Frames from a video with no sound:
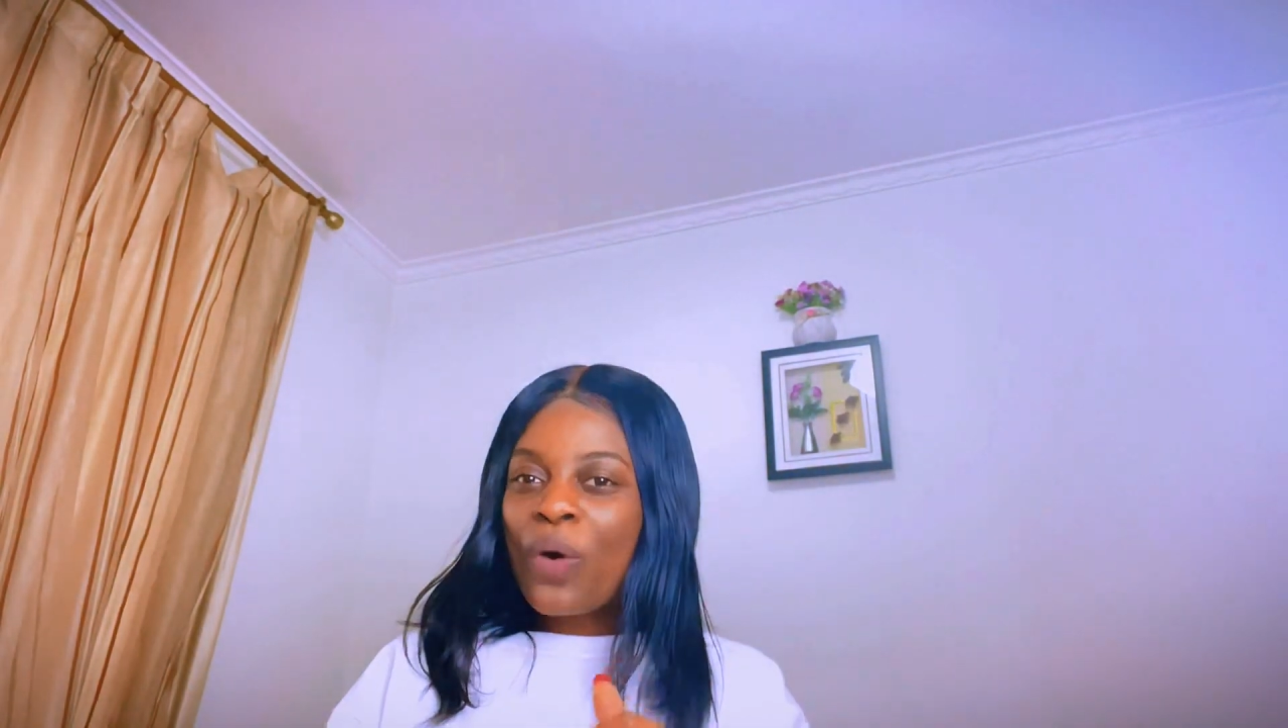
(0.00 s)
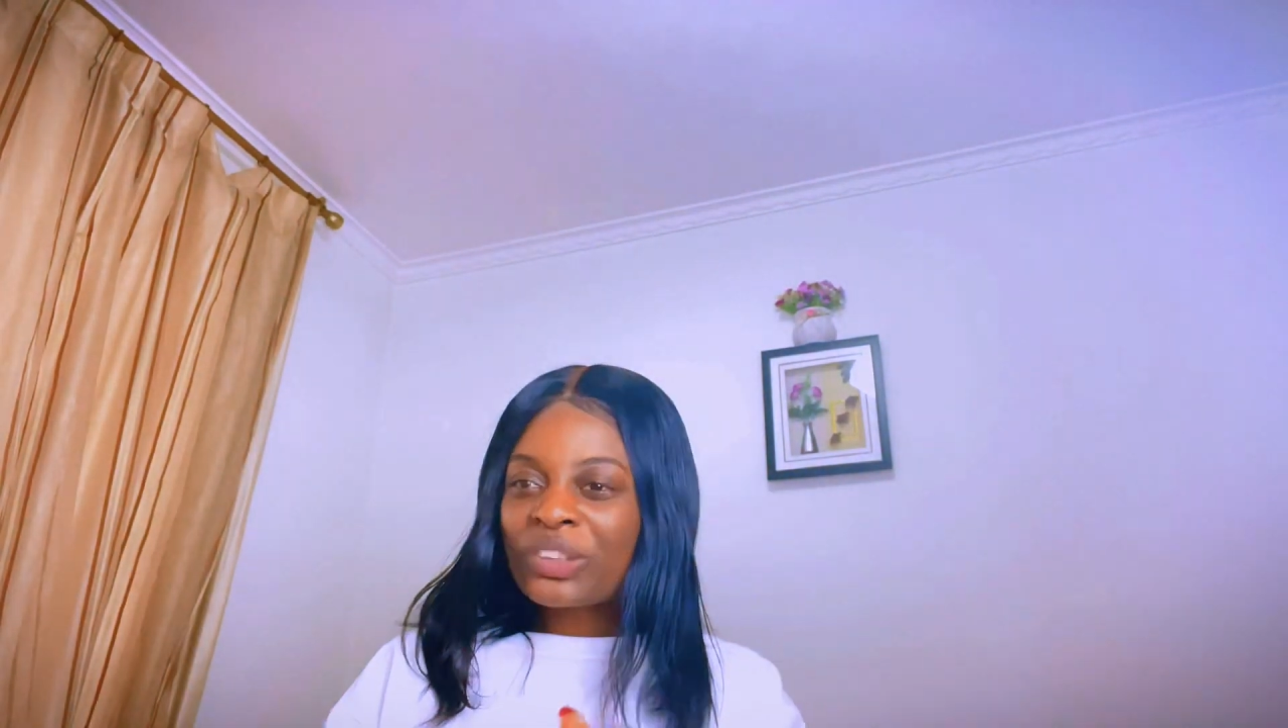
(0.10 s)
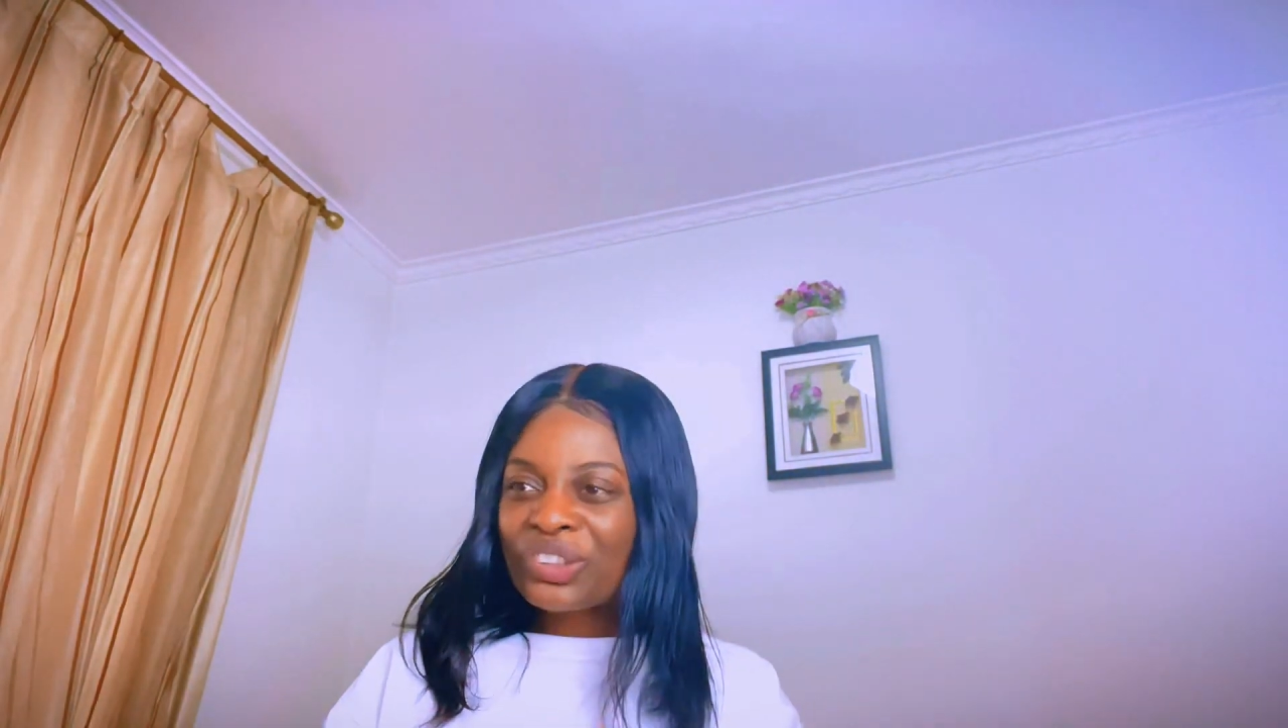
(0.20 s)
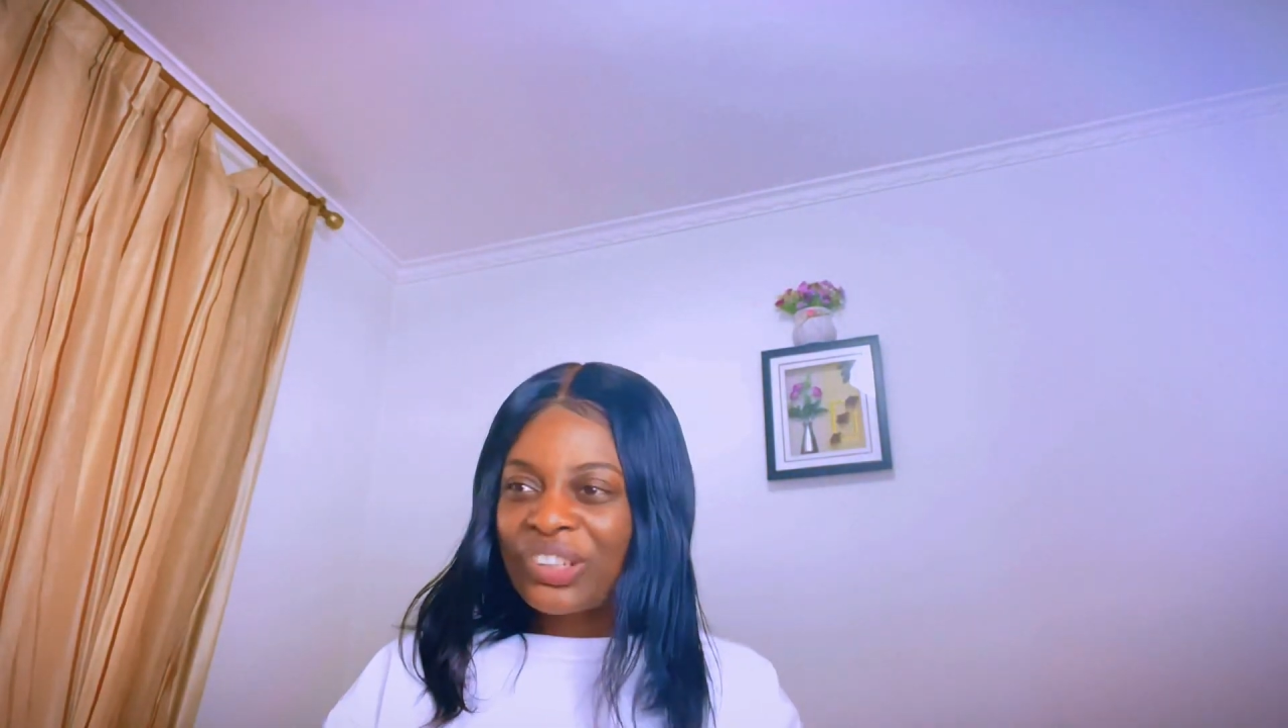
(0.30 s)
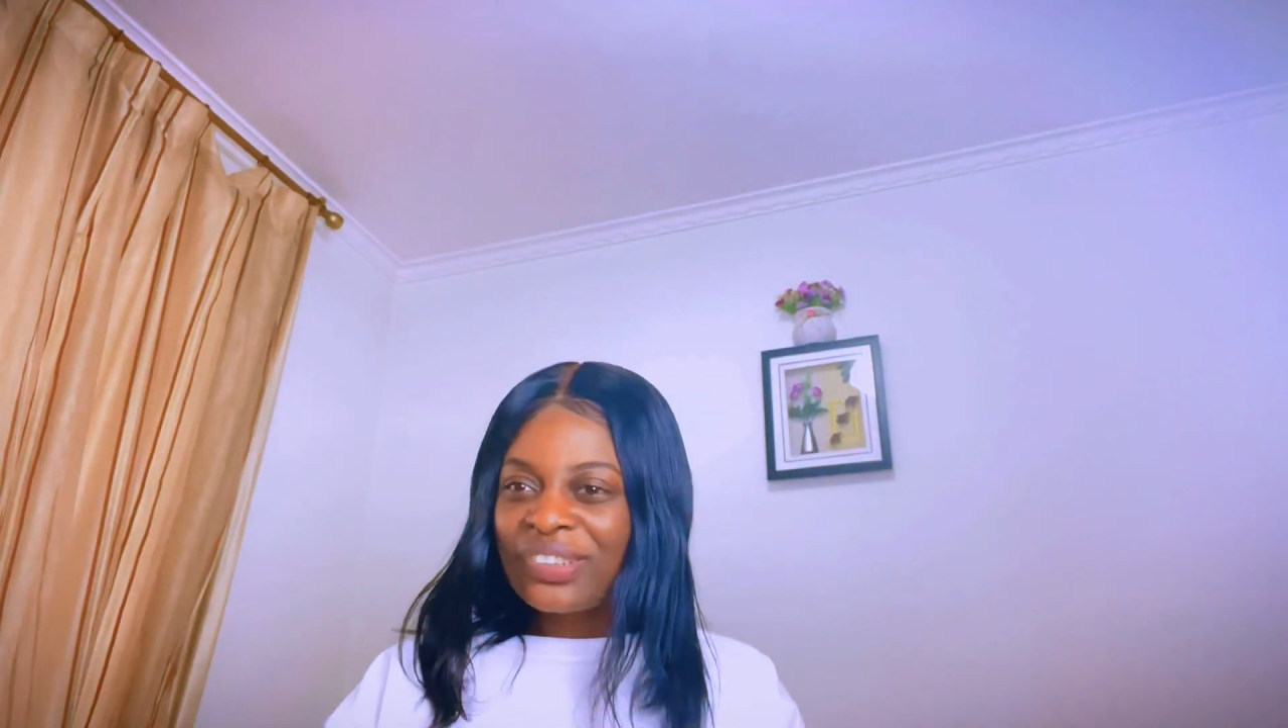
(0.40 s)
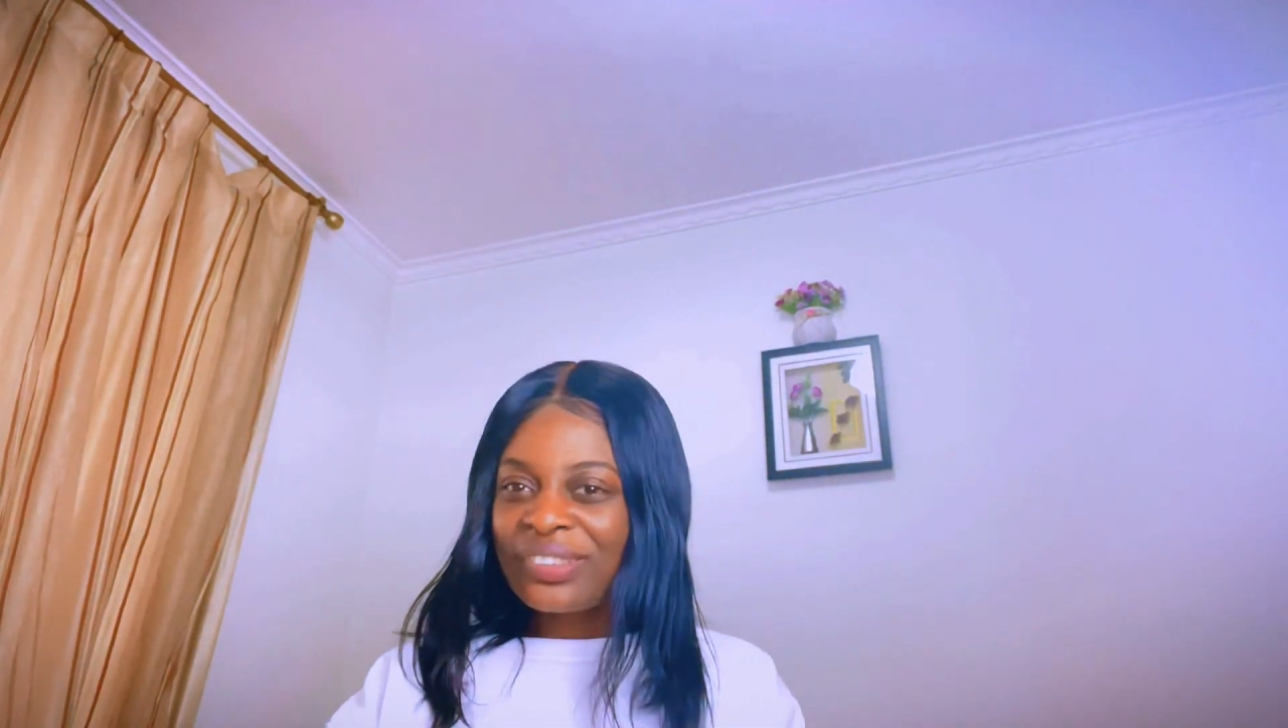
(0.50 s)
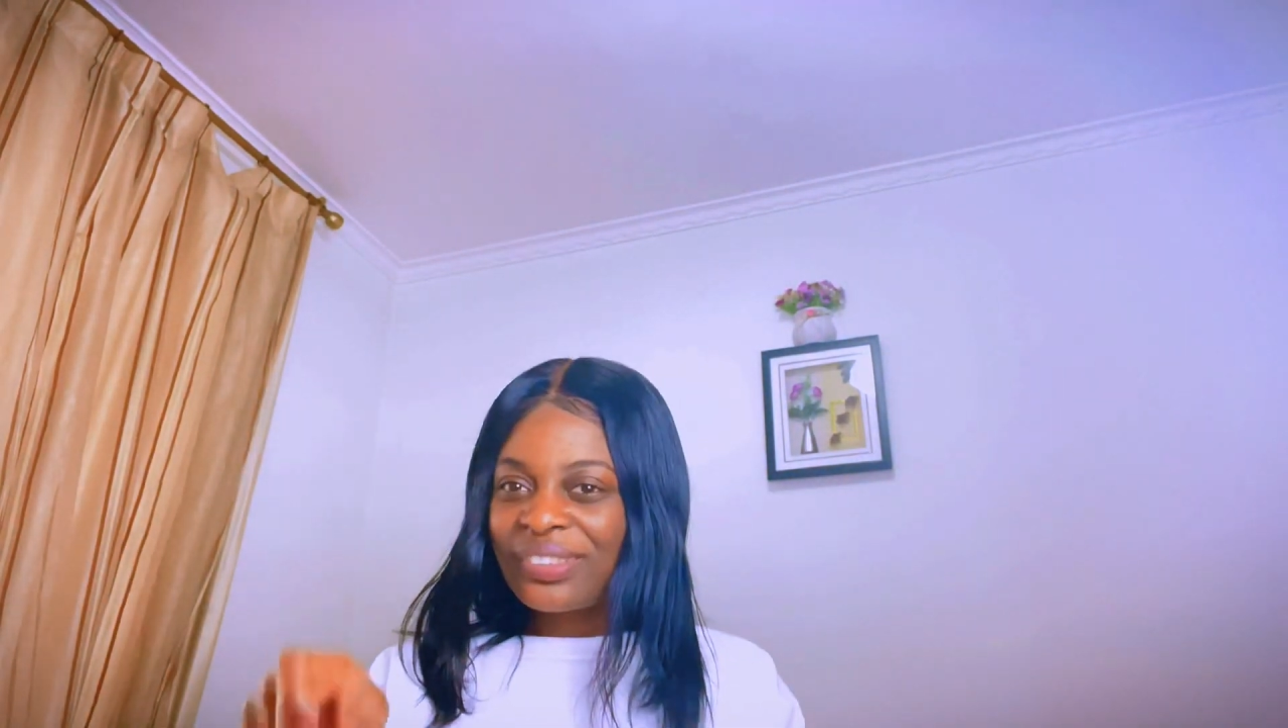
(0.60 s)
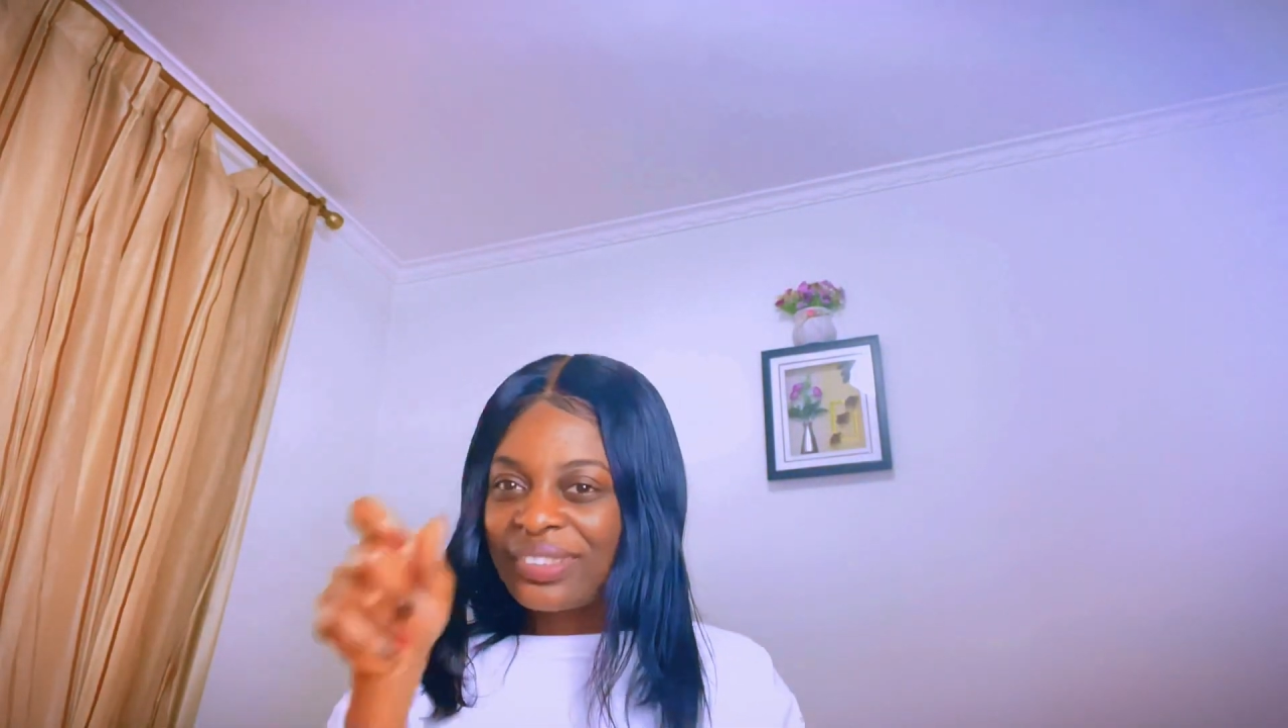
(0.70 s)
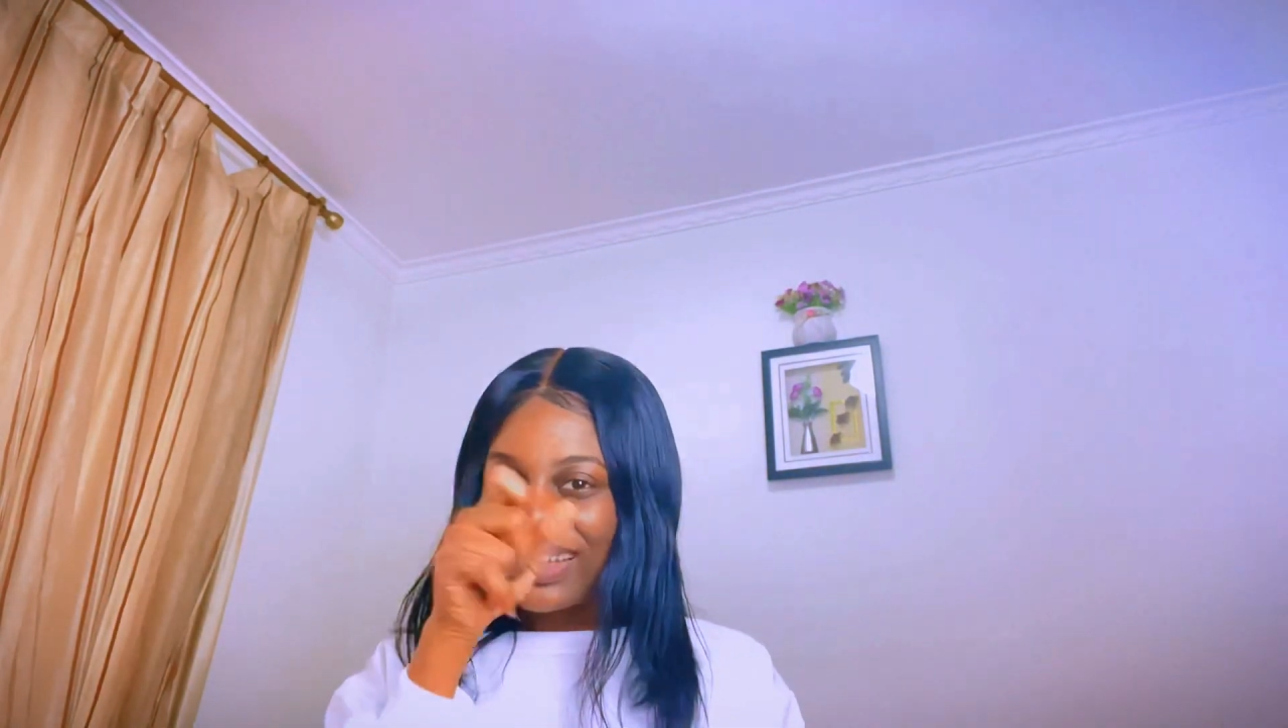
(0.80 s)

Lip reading: watch his